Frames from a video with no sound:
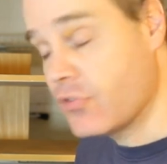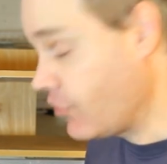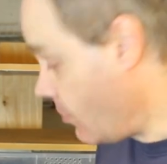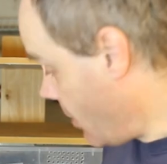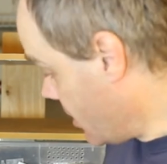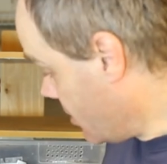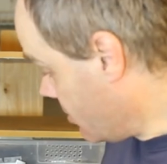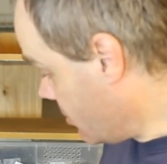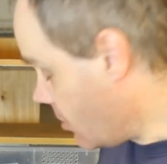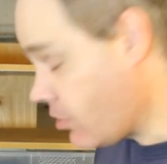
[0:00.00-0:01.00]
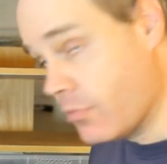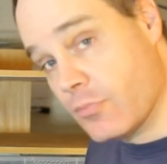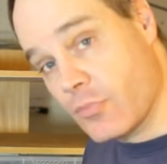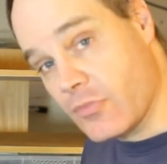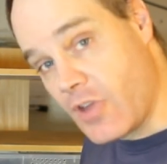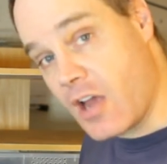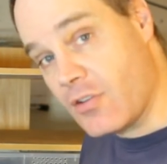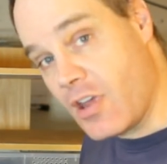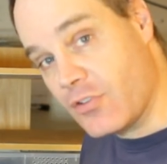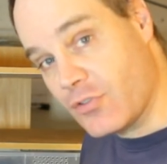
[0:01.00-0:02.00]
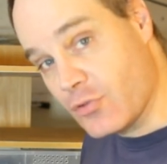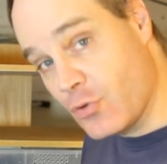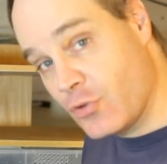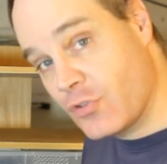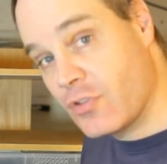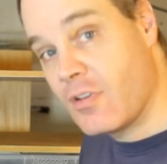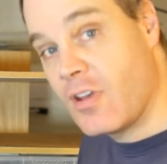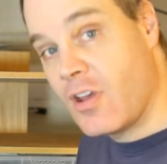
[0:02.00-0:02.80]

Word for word: just to make it a little not as loose.